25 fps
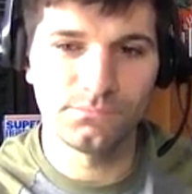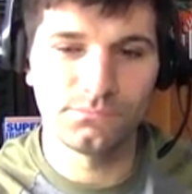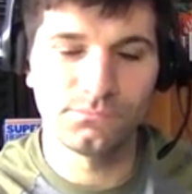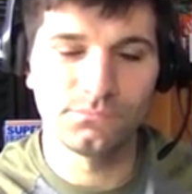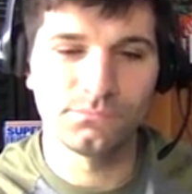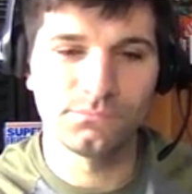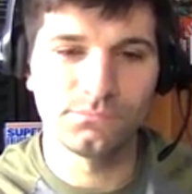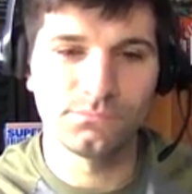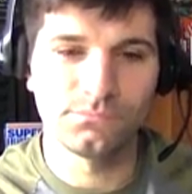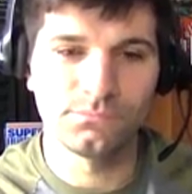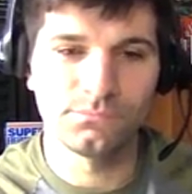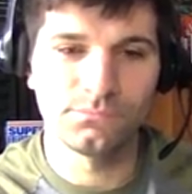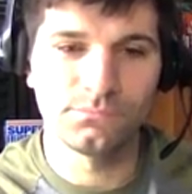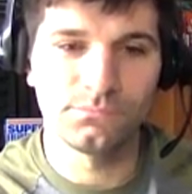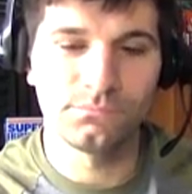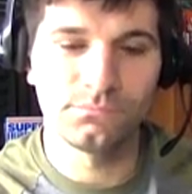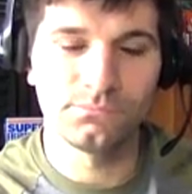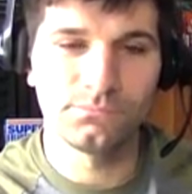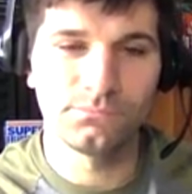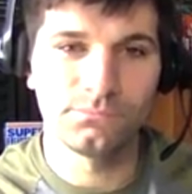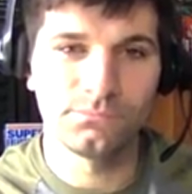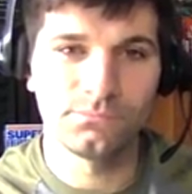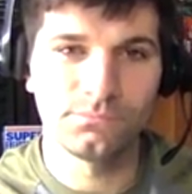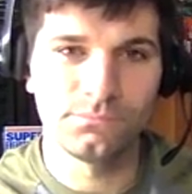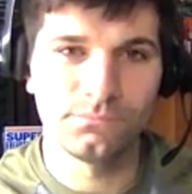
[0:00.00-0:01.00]

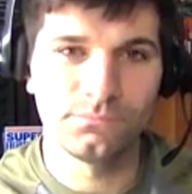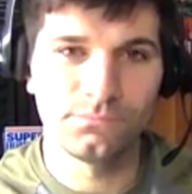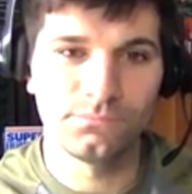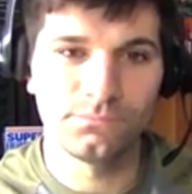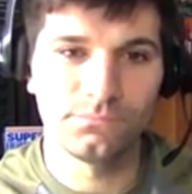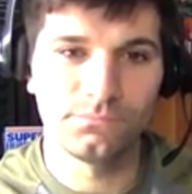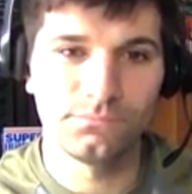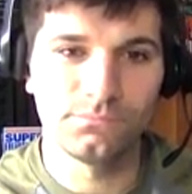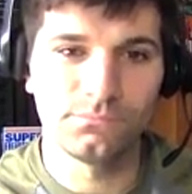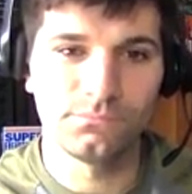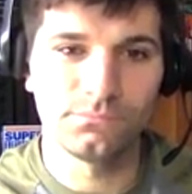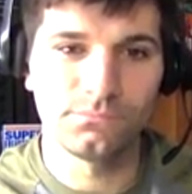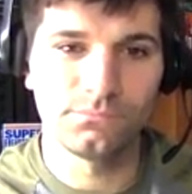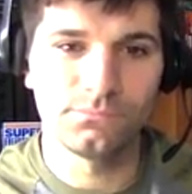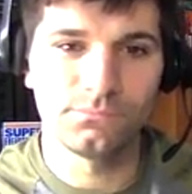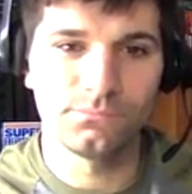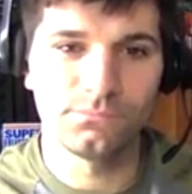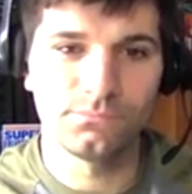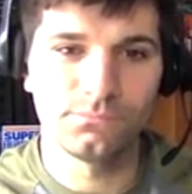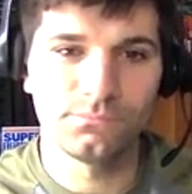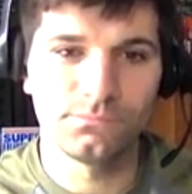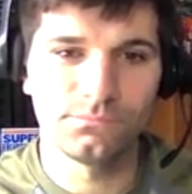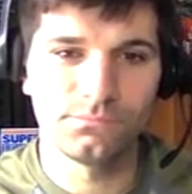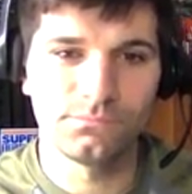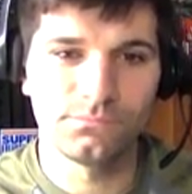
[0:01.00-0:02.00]

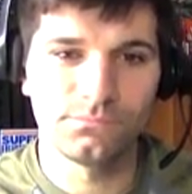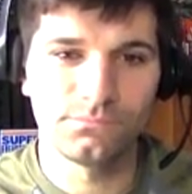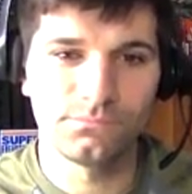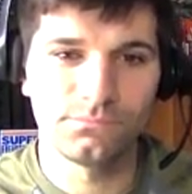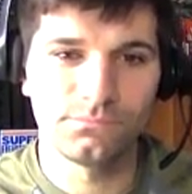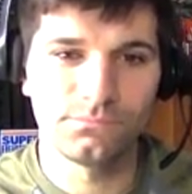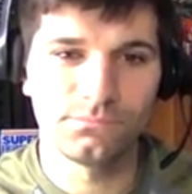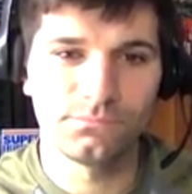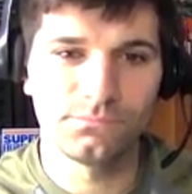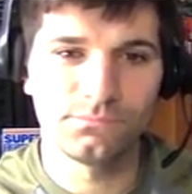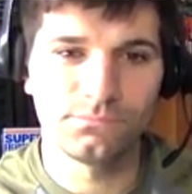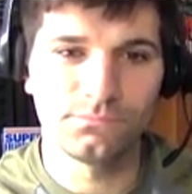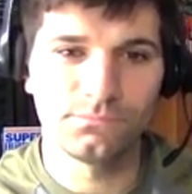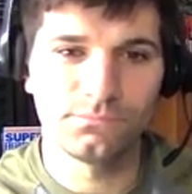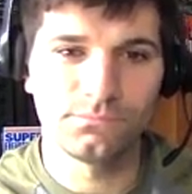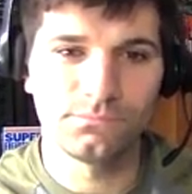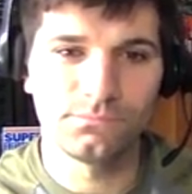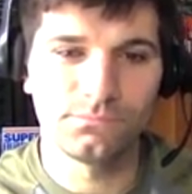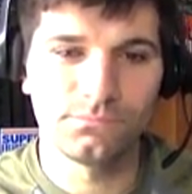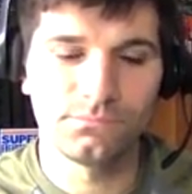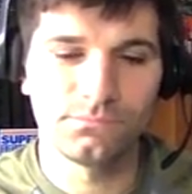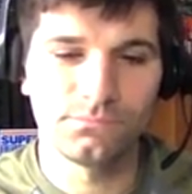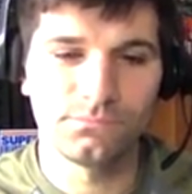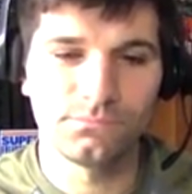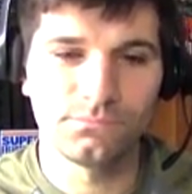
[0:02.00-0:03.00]

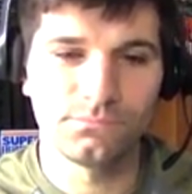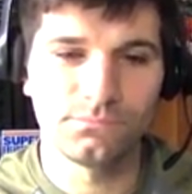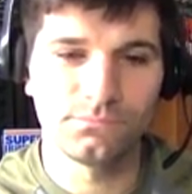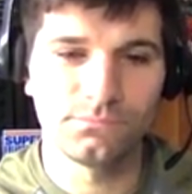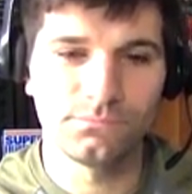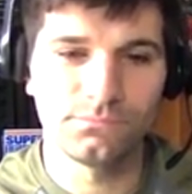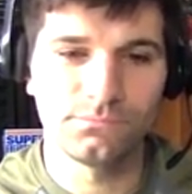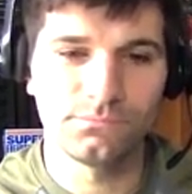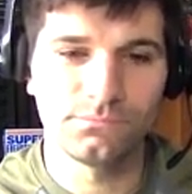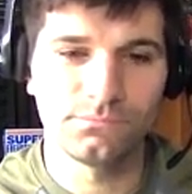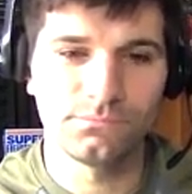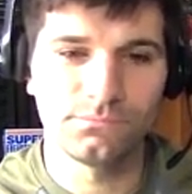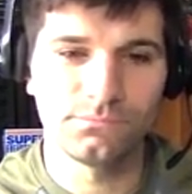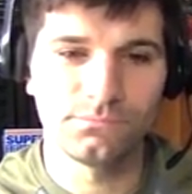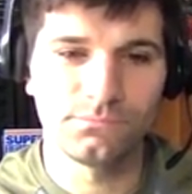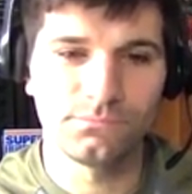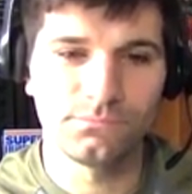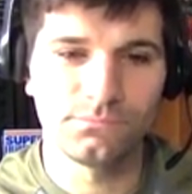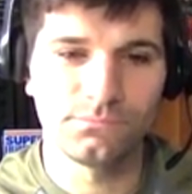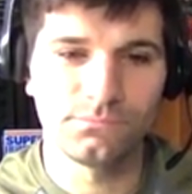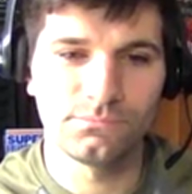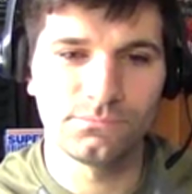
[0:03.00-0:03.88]
No words are spoken by the person on screen.